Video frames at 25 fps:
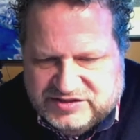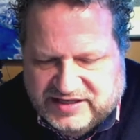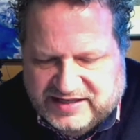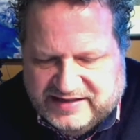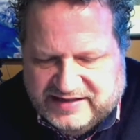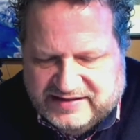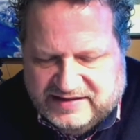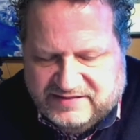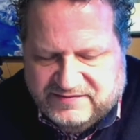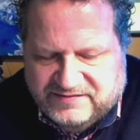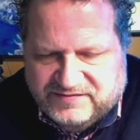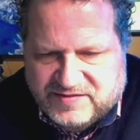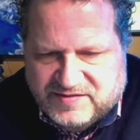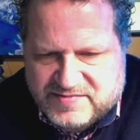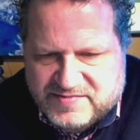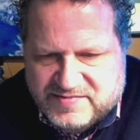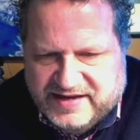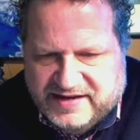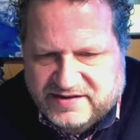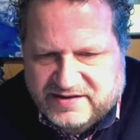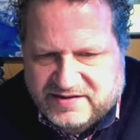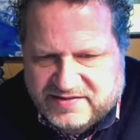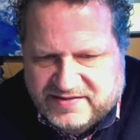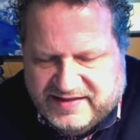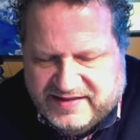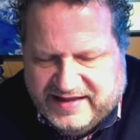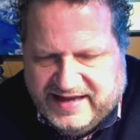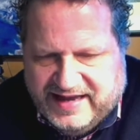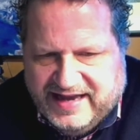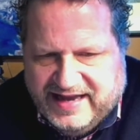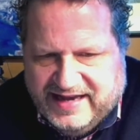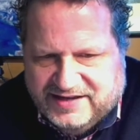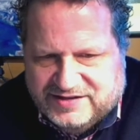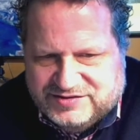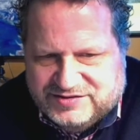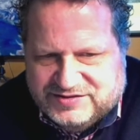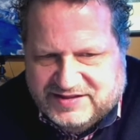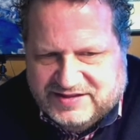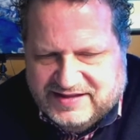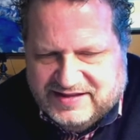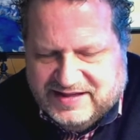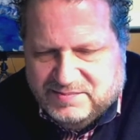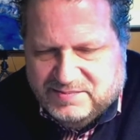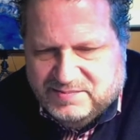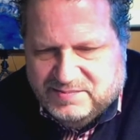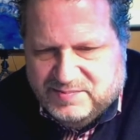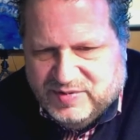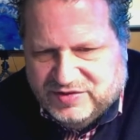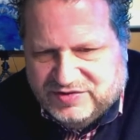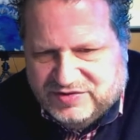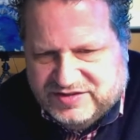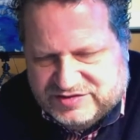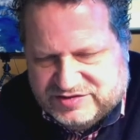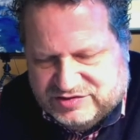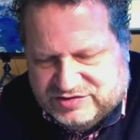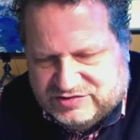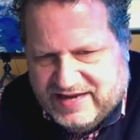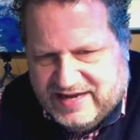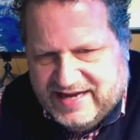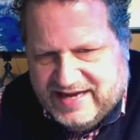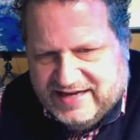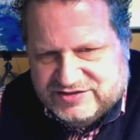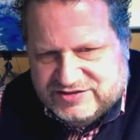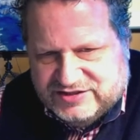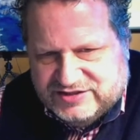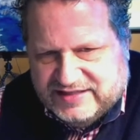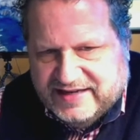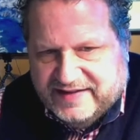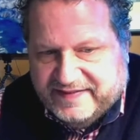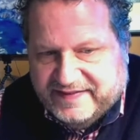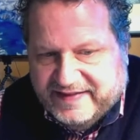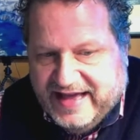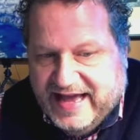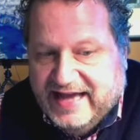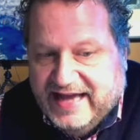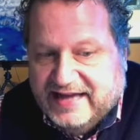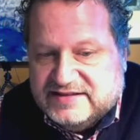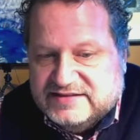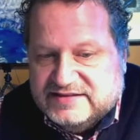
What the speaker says: and then from there they actually then built the strategy on that.